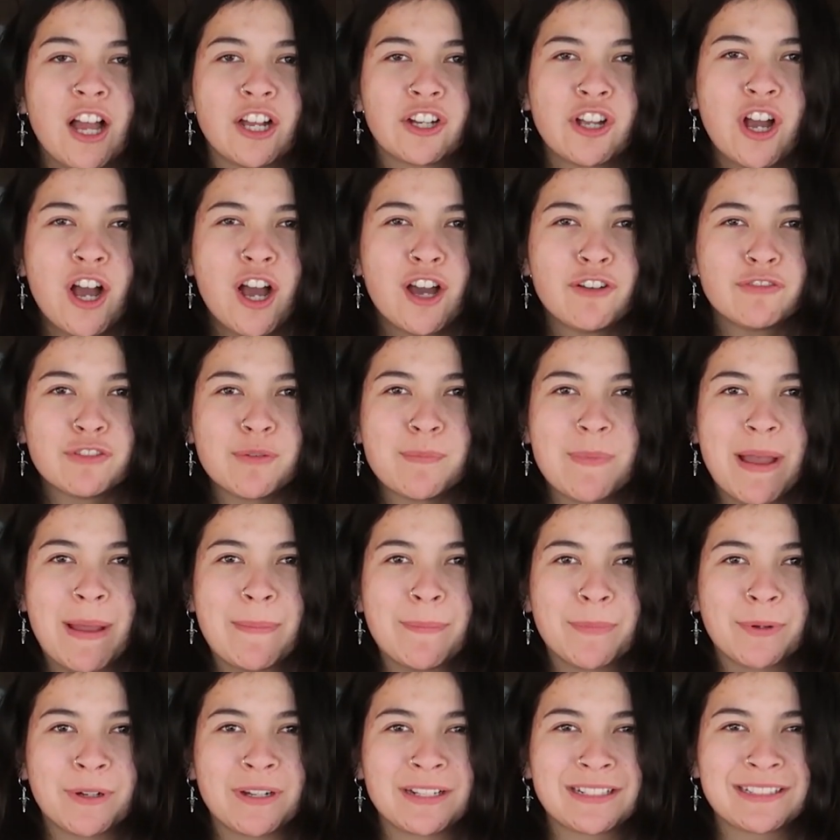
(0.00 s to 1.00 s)
I can't
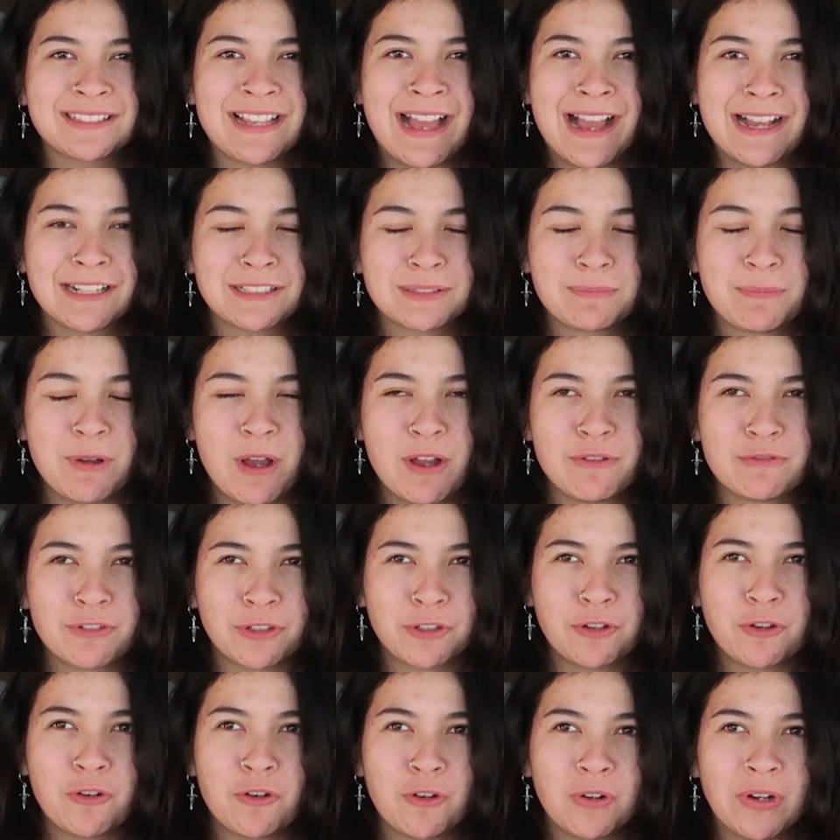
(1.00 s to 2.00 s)
remember exacts, but I
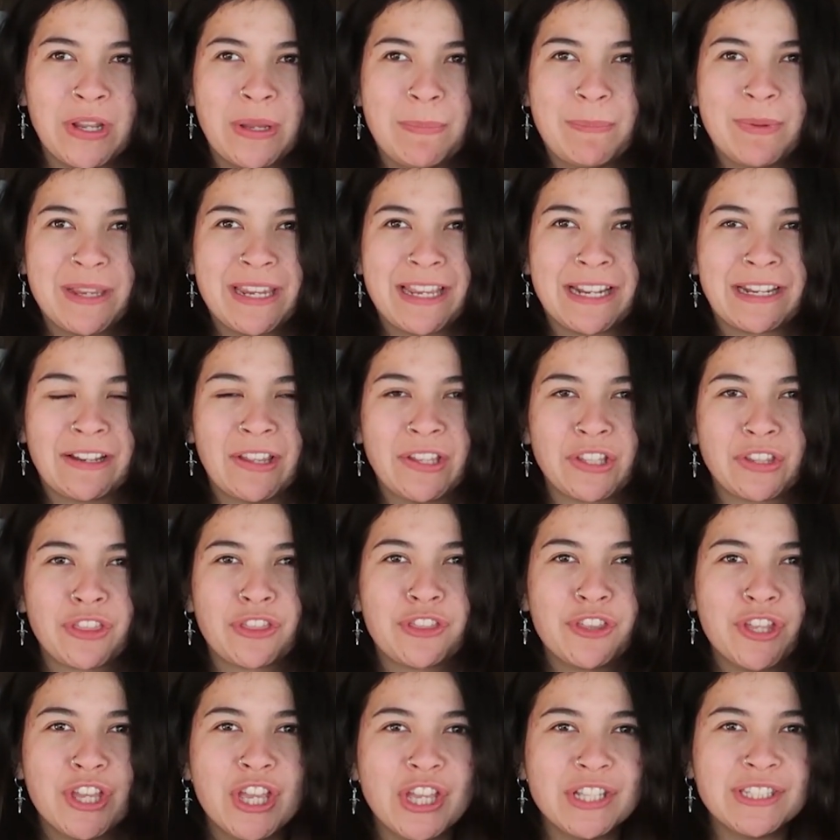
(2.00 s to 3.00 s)
recall it being like
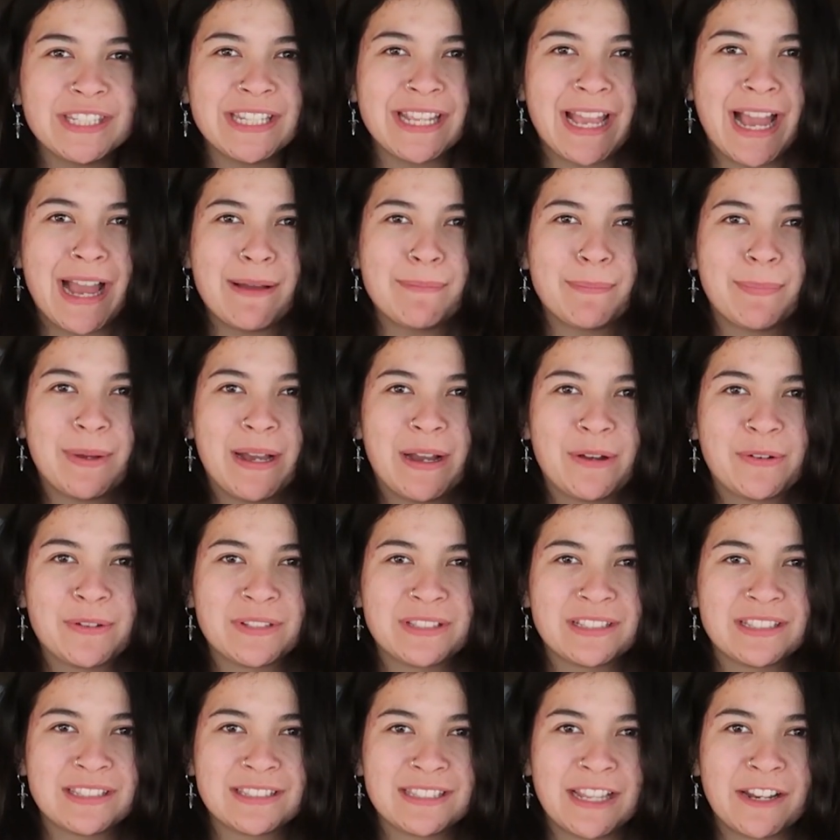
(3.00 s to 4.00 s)
30 amp
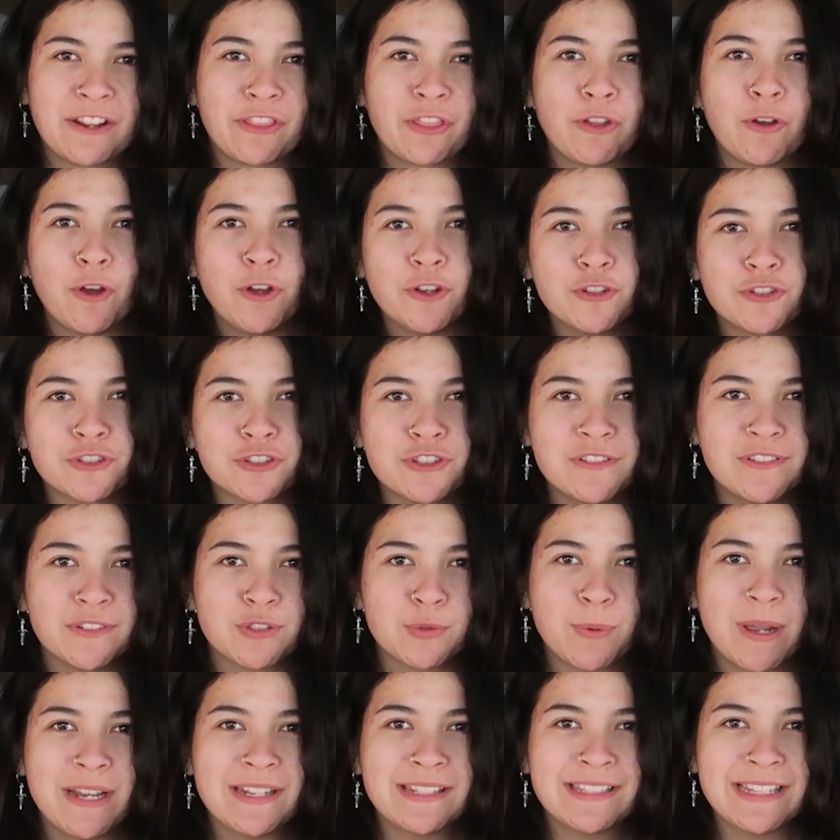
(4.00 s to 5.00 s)
hours instead of the
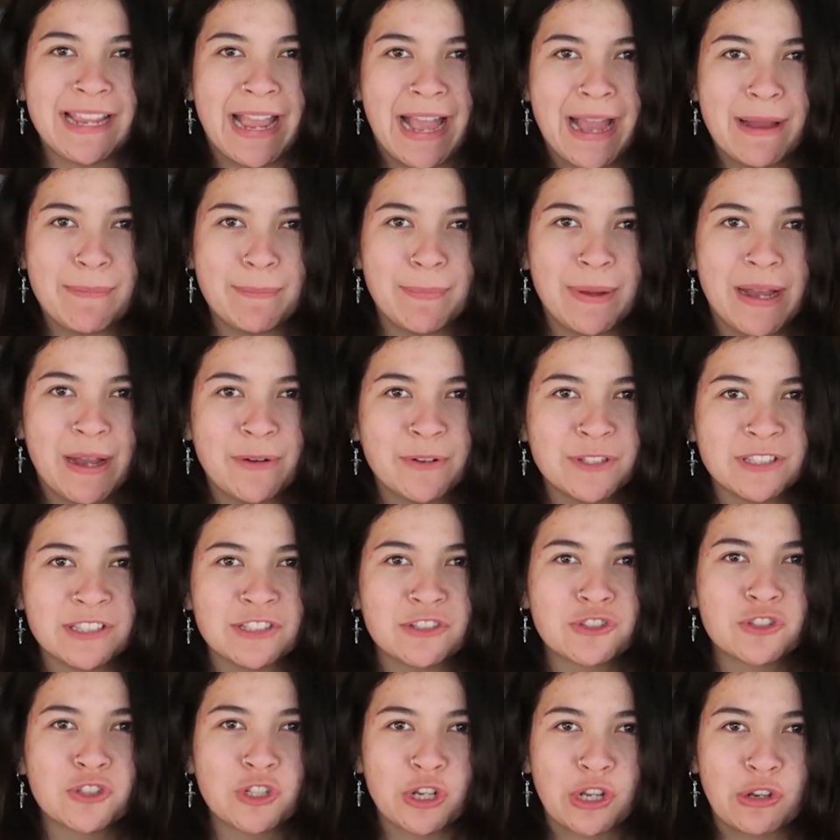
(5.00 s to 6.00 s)
120 amp hours
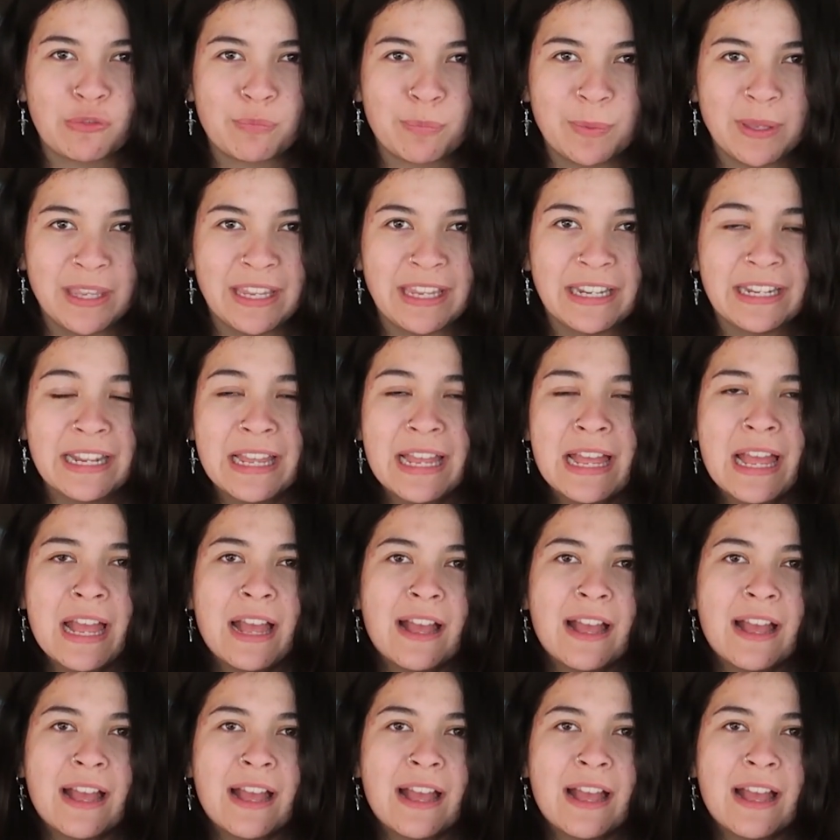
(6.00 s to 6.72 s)
it should have been.